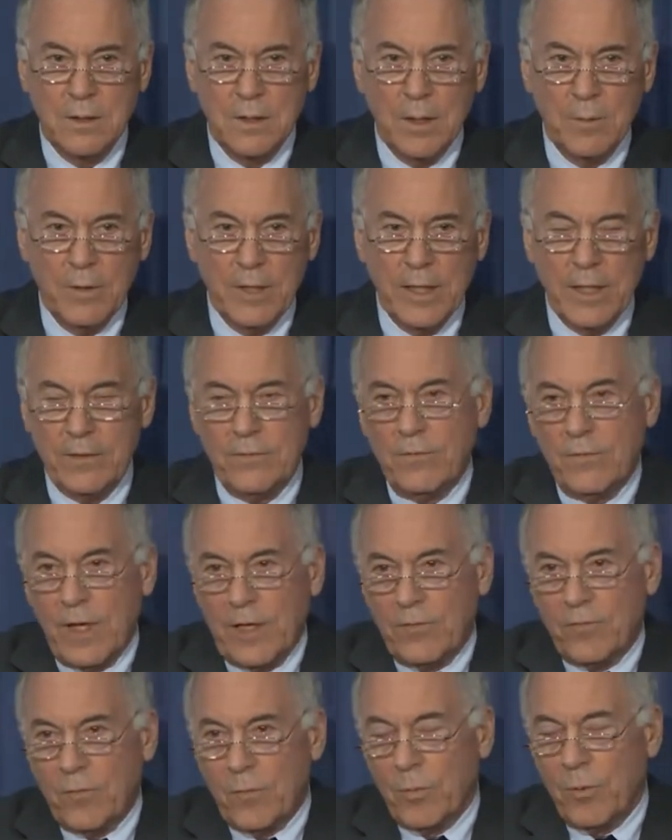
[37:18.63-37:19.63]
I mean, that's,
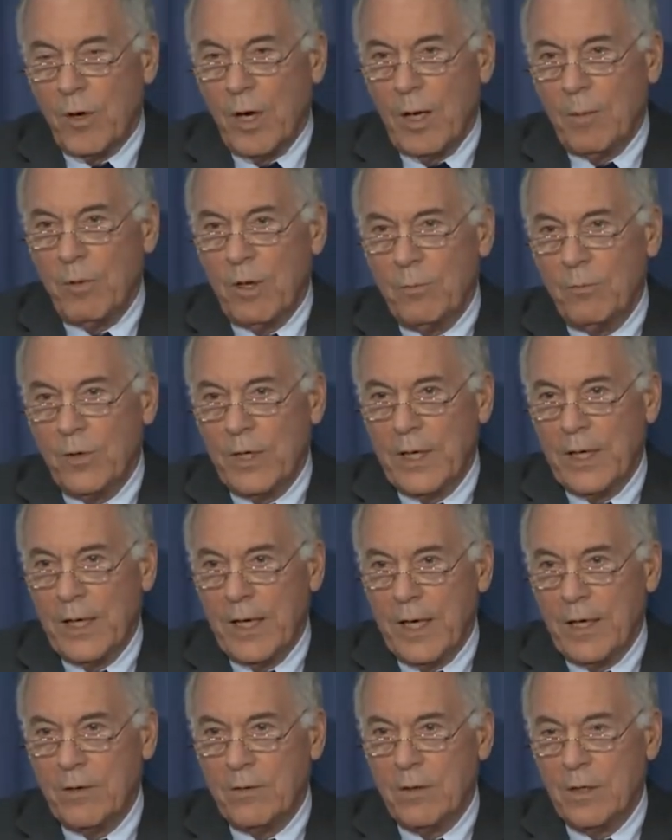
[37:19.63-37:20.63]
that's the problem we
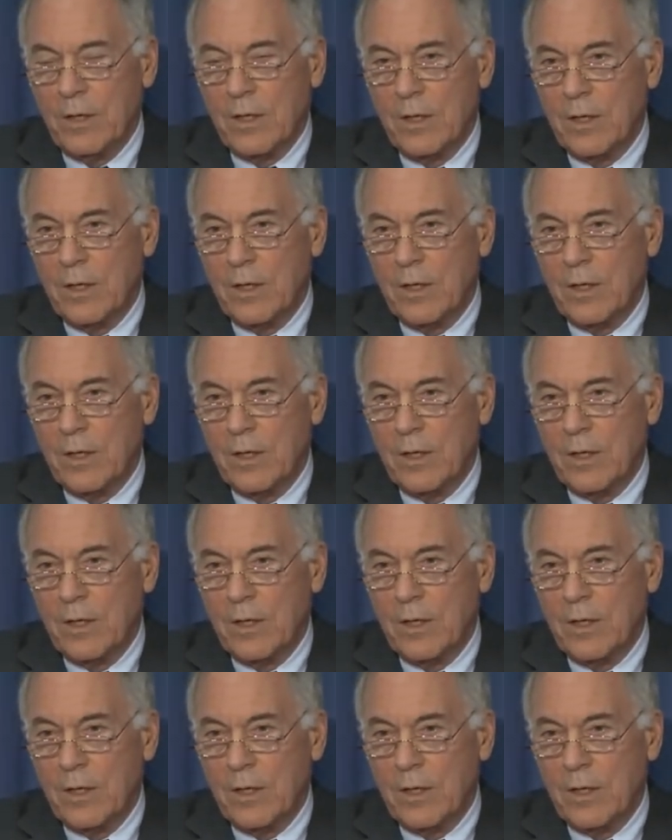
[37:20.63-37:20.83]
had